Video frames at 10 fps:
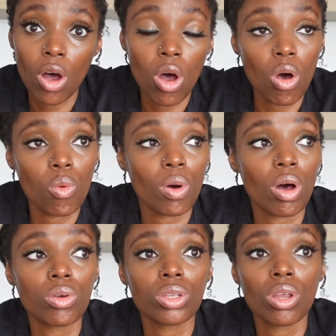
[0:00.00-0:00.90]
oh,
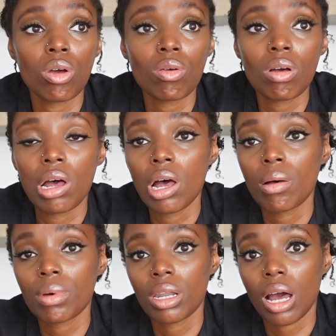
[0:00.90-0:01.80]
well,
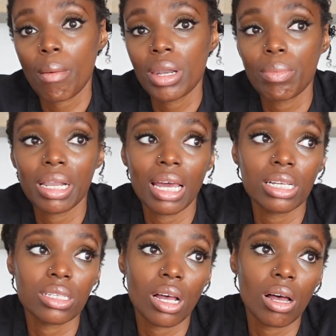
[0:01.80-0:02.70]
I'm going to come in a bit
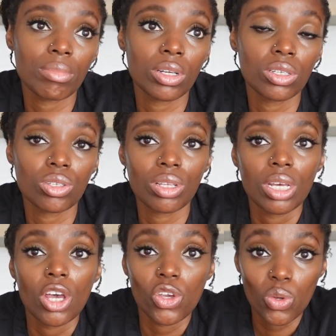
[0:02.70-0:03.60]
later, I'm going to do.
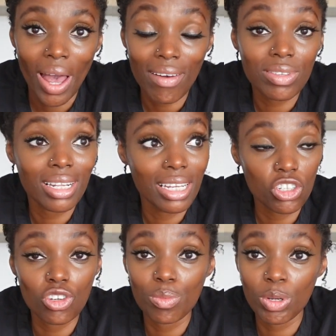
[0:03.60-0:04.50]
You have to
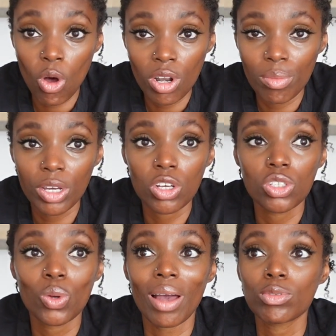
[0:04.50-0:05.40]
literally be on it,
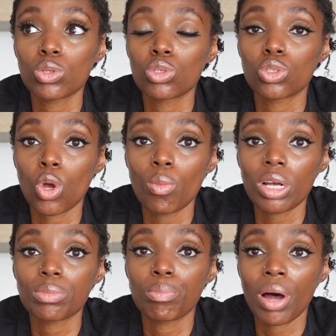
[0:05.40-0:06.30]
because you have to do so much
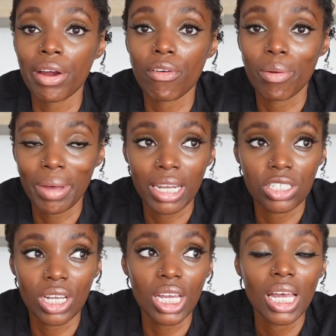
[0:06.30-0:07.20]

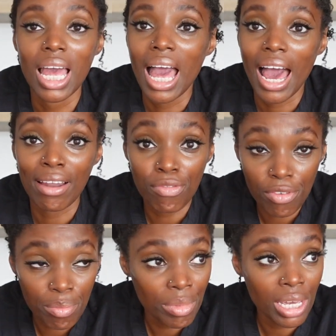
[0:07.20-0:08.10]
micromanaging. And
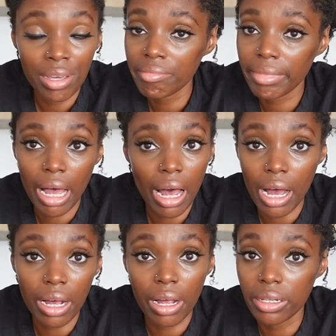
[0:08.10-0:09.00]
for me, I
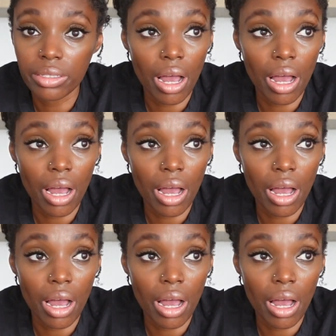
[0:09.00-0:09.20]
can't.